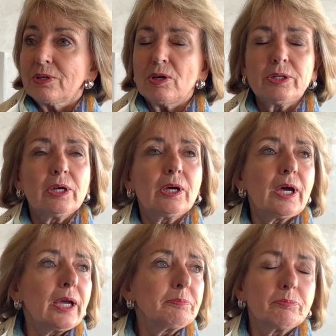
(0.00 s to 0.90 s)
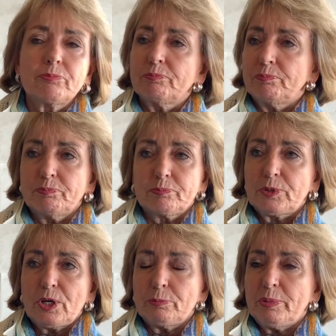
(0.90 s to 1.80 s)
Oh no, I
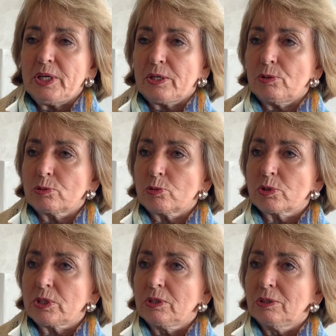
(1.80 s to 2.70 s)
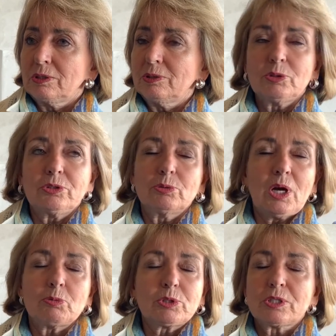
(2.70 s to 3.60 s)
can't bear cold water. I
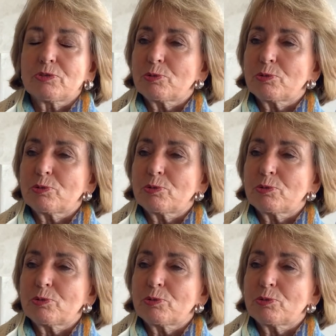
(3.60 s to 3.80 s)
wouldn't have swum.